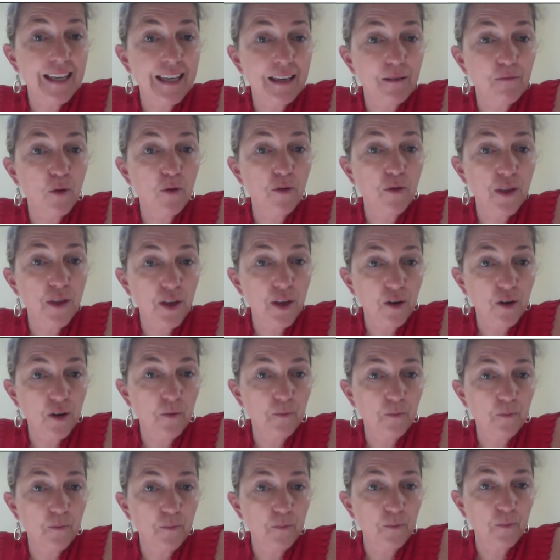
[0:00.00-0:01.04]

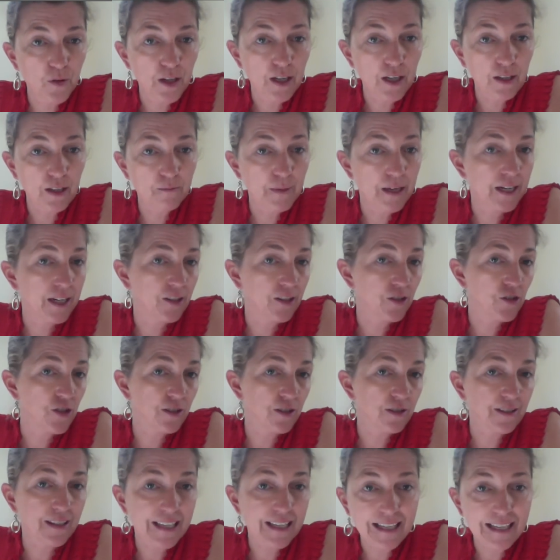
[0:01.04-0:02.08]
chemotherapeutic, meaning
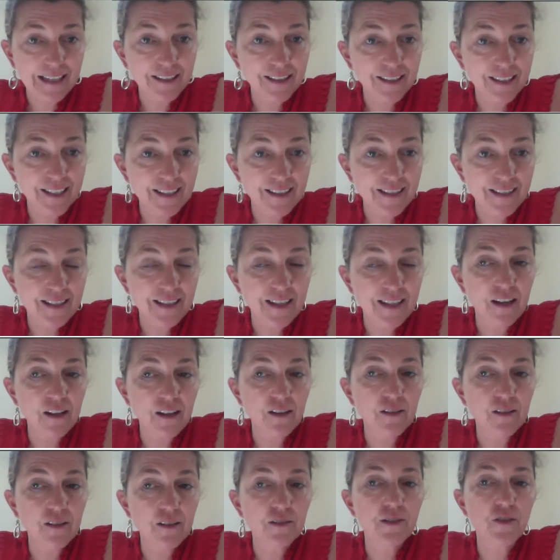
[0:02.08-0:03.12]
just killing
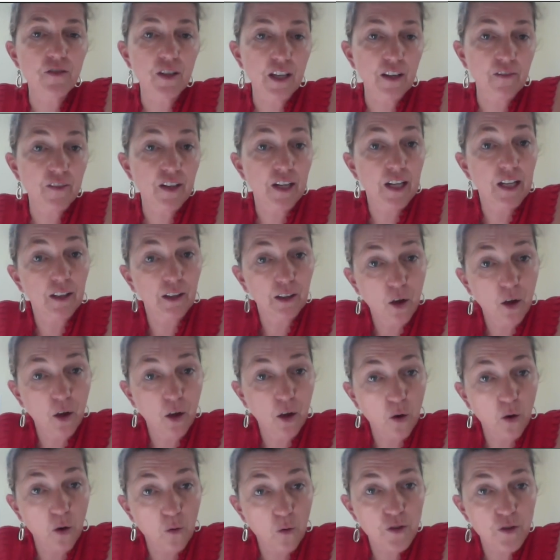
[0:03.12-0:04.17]
cells, or given at
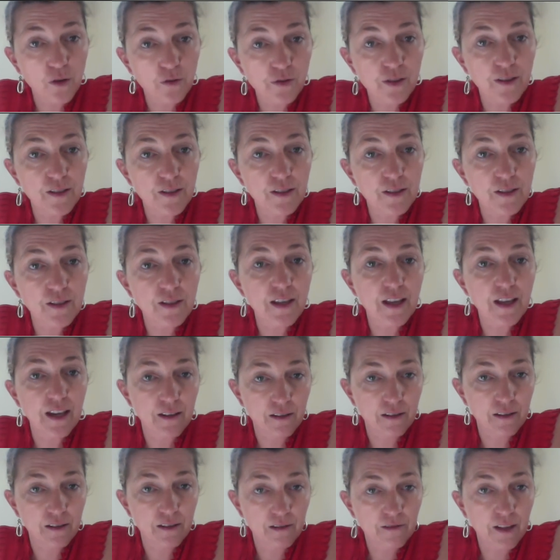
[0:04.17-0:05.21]
lower doses
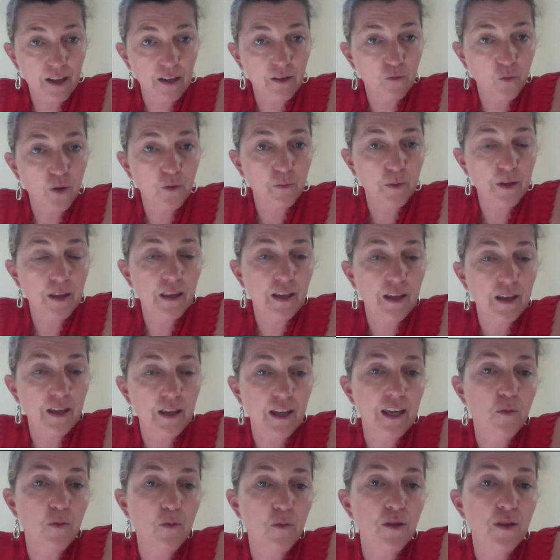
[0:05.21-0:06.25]
than would be the
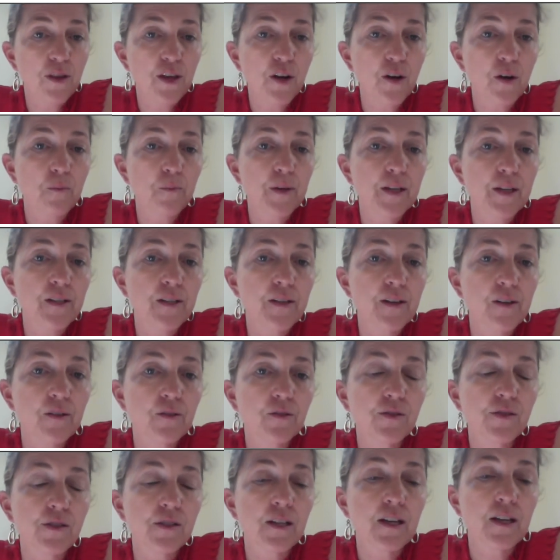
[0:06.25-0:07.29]
chemotherapy
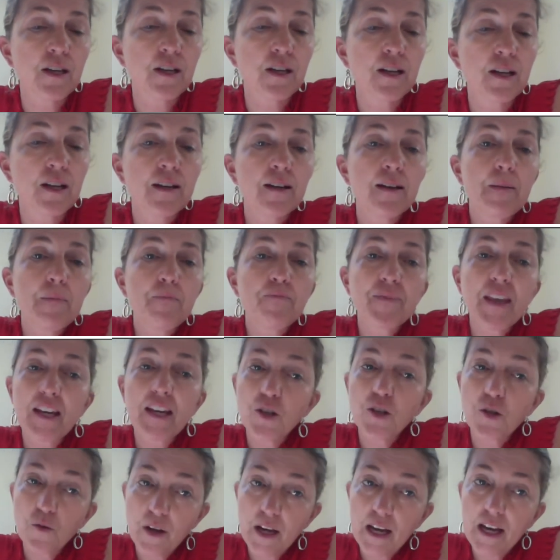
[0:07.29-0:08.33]
dose,
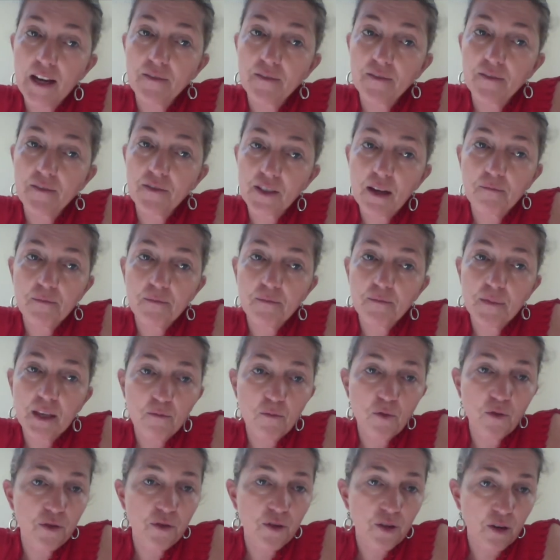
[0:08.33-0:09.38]
they do have some
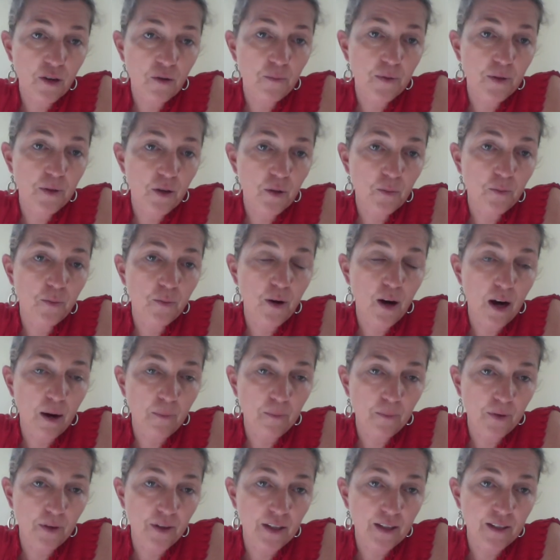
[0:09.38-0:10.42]
chemotherapeutic
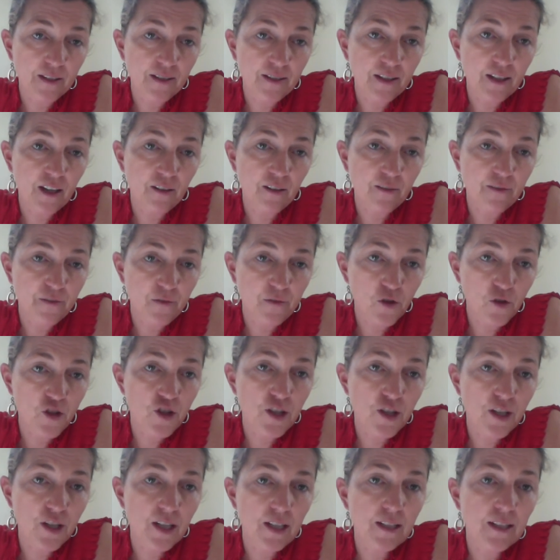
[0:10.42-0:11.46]
properties. And
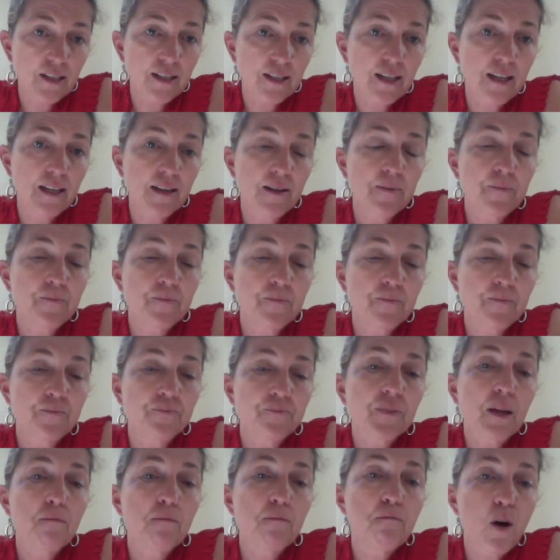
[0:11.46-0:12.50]
unfortunately,
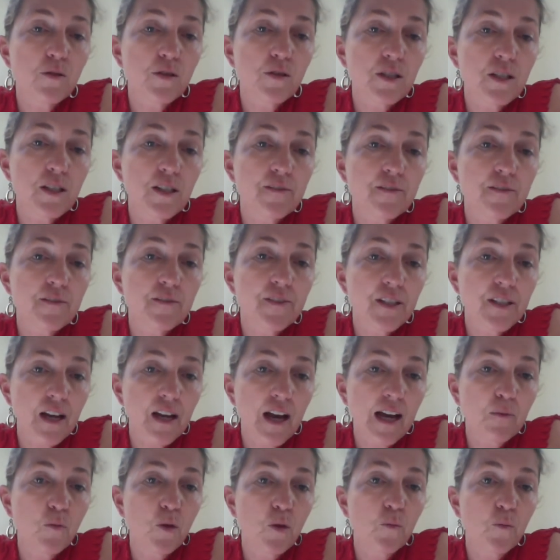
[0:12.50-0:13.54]
most of the
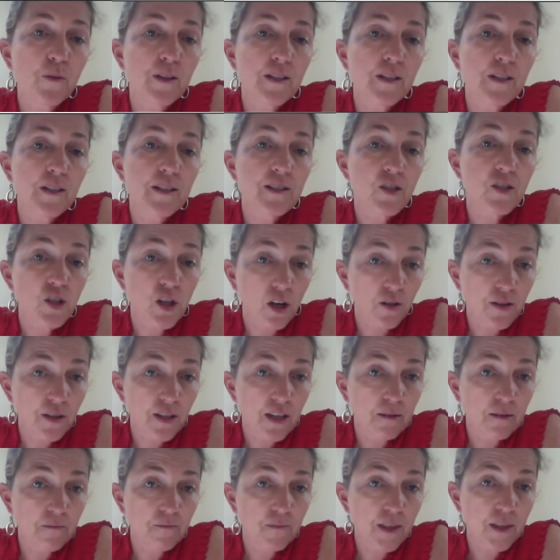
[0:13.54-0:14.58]
time when we start
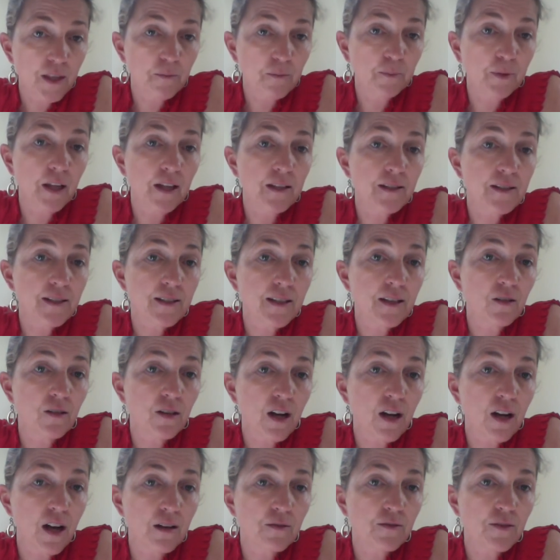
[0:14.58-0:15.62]
them, the blood cell
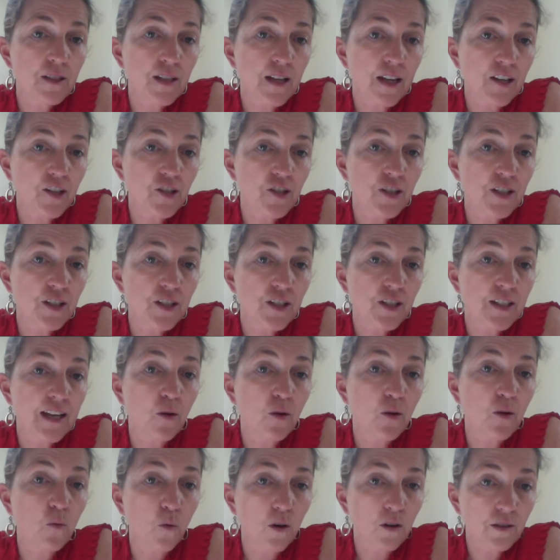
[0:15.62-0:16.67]
counts actually get
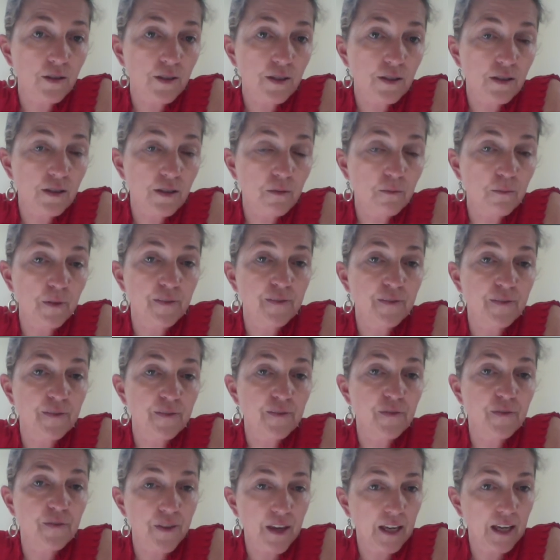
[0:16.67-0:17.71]
worse
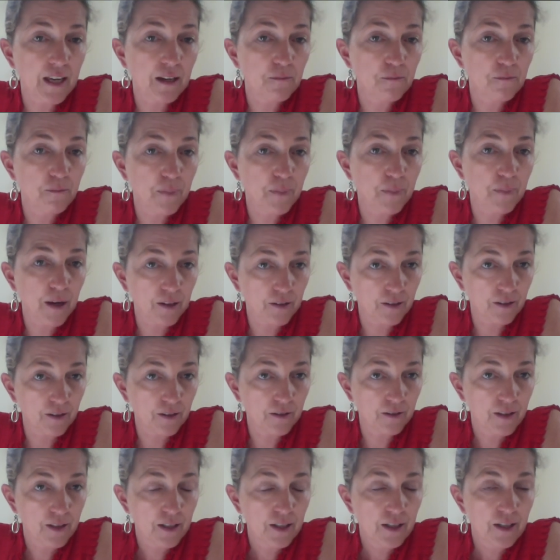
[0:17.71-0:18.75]
before they get better.
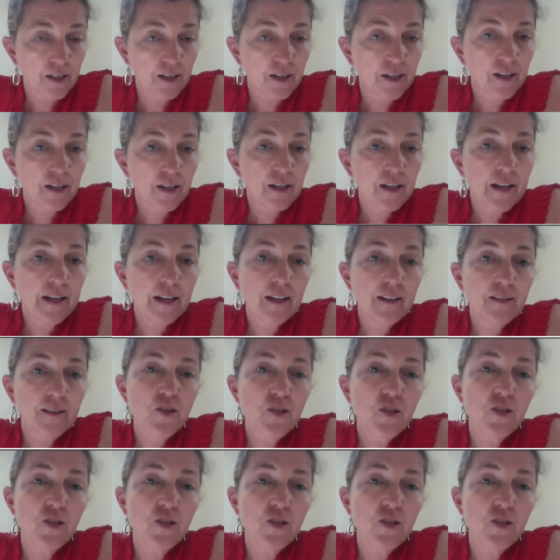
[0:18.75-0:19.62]
And